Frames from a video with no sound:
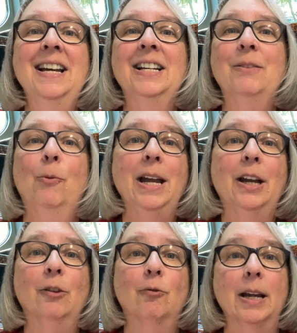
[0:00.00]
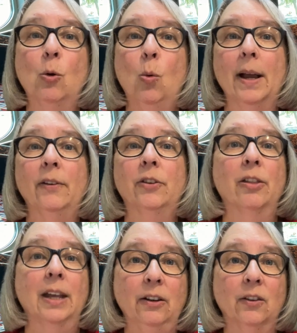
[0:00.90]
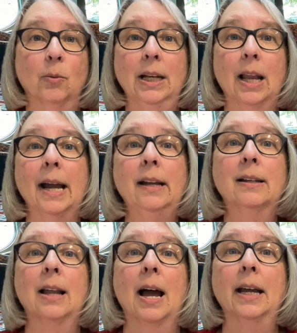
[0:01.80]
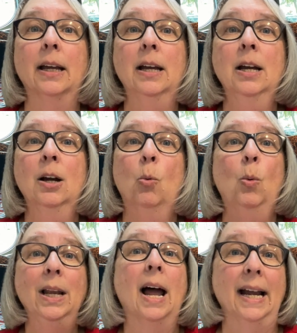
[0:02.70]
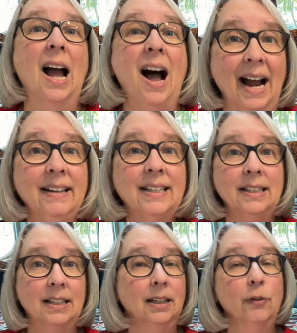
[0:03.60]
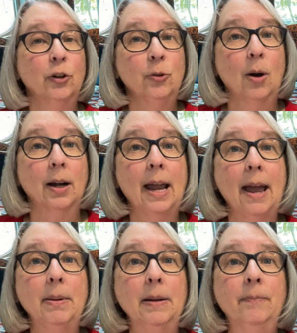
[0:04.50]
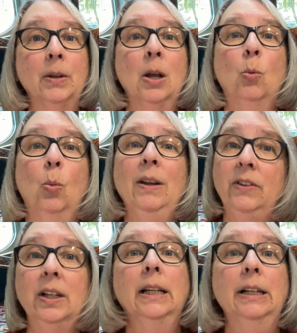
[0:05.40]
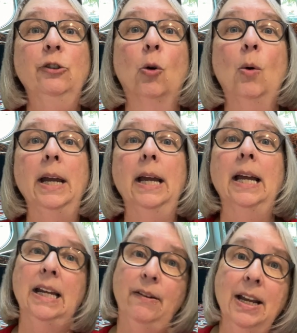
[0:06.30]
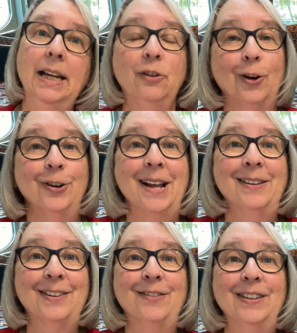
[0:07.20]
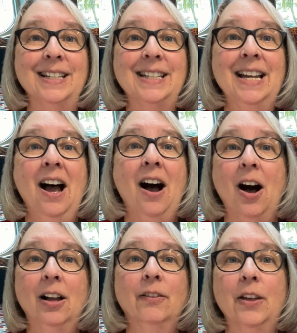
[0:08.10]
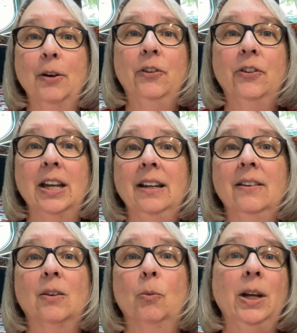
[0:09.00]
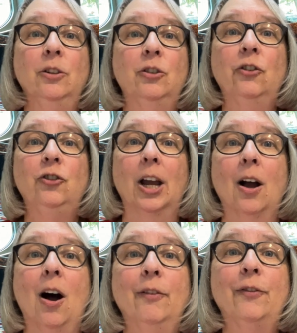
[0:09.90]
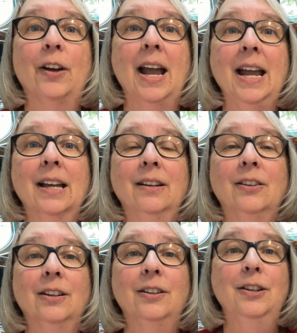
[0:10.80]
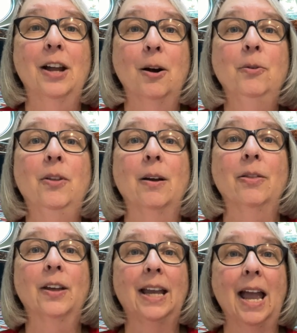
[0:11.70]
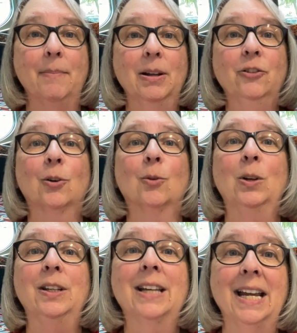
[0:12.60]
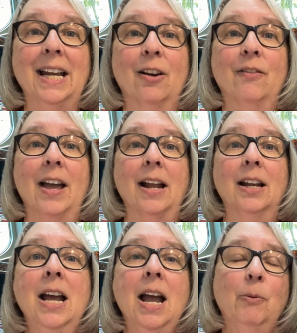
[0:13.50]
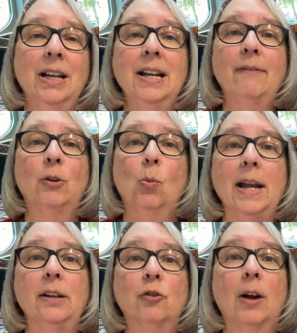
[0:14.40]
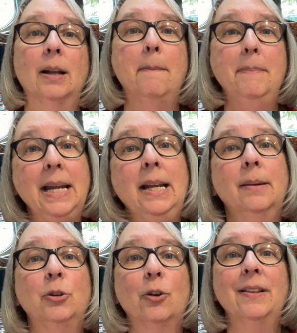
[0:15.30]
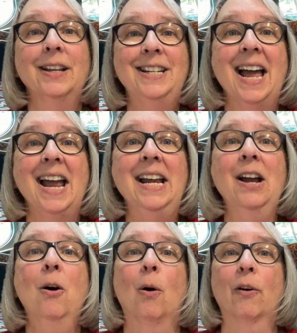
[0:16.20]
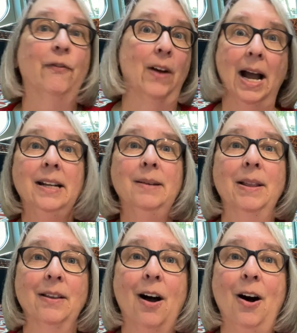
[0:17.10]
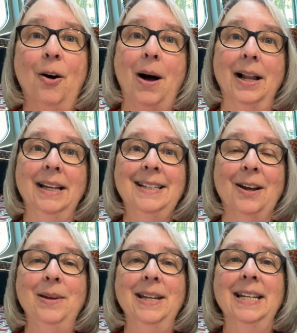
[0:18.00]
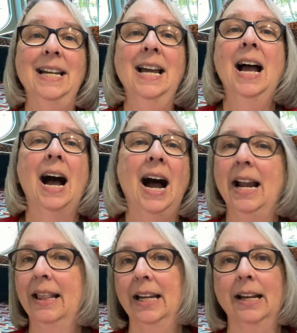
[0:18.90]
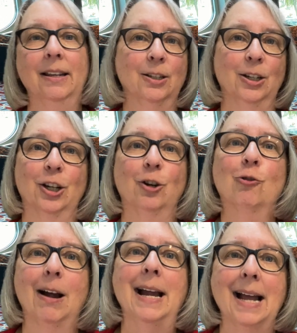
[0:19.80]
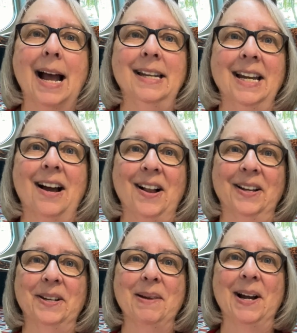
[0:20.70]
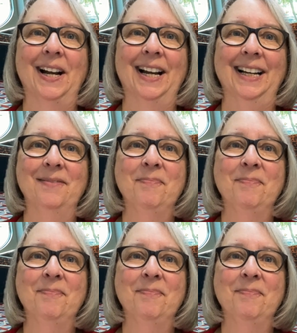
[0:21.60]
We could request the things that we liked, like we like ice delivered to our cabin. We still enjoy evening turn-down service. All of those things we could just check off and know that the cabin steward would take care of that. We didn't have to wait to try to meet him during the day or find him in the hall while he's so busy. I think this is a great idea, Holland America.